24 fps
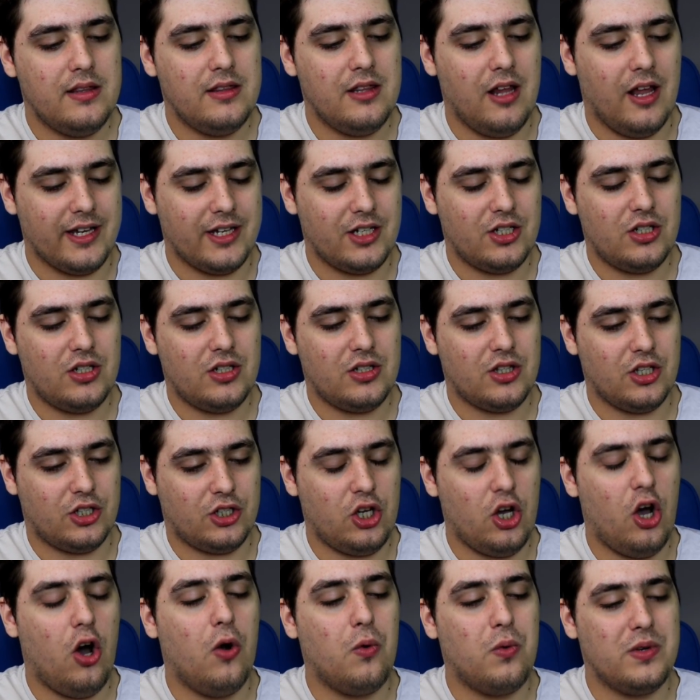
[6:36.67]
like, the
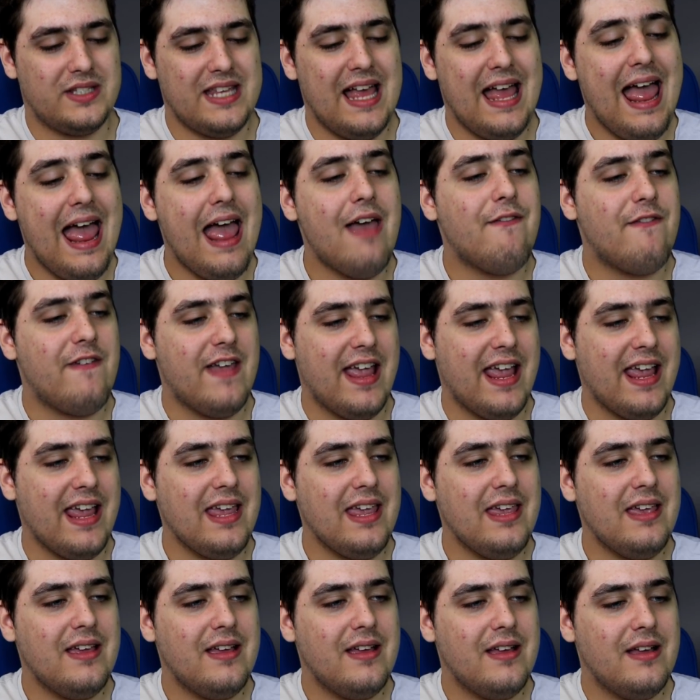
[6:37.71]
coal was
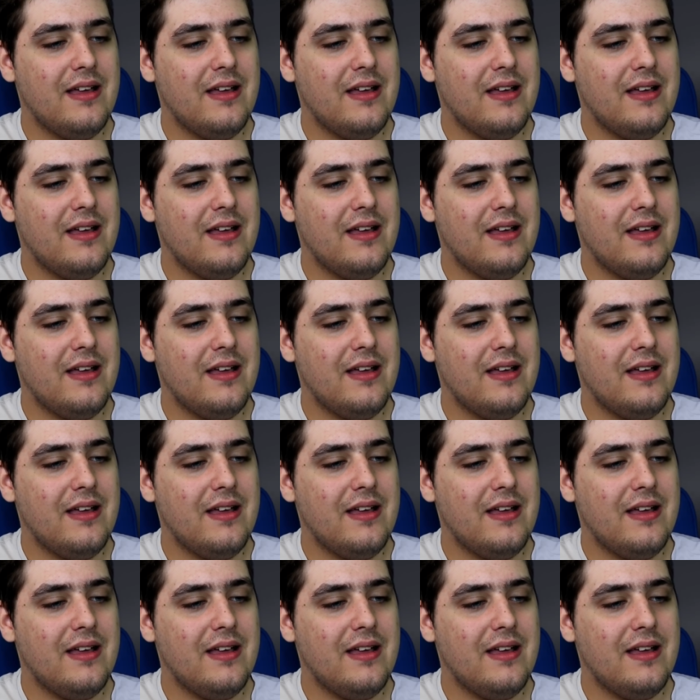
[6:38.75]
heavy,